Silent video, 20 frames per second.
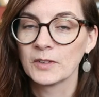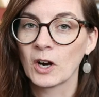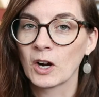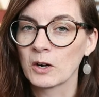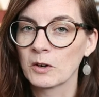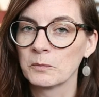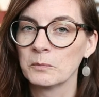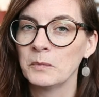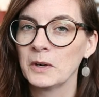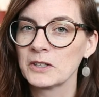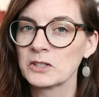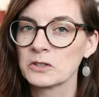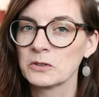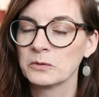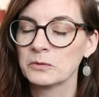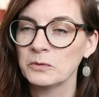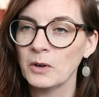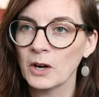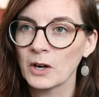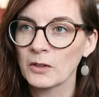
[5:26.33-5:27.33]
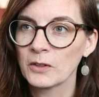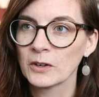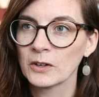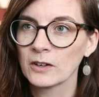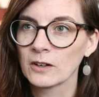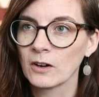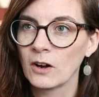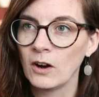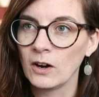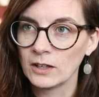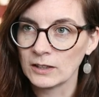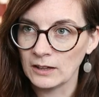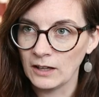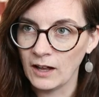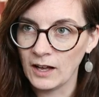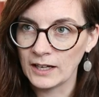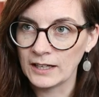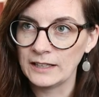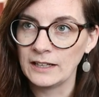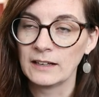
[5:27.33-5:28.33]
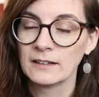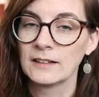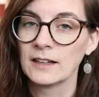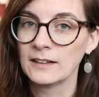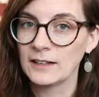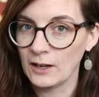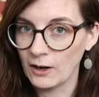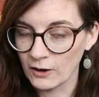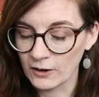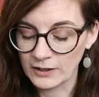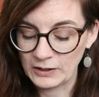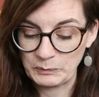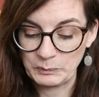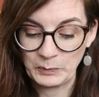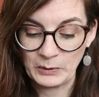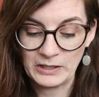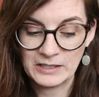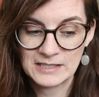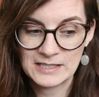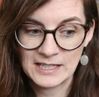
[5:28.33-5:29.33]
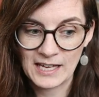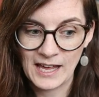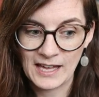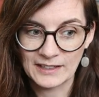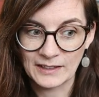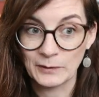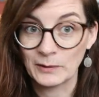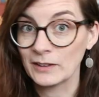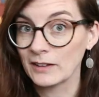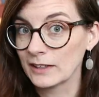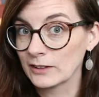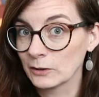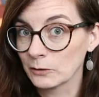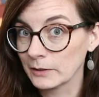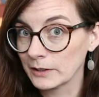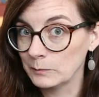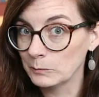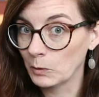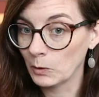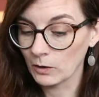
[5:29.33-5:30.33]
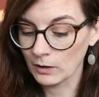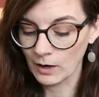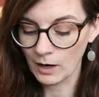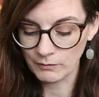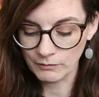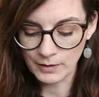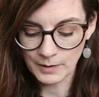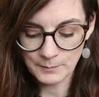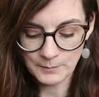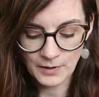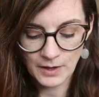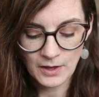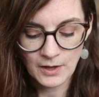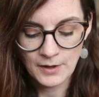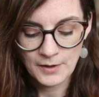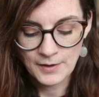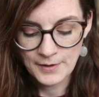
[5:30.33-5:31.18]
are much farther online than they are in print, and I would like to read more of them.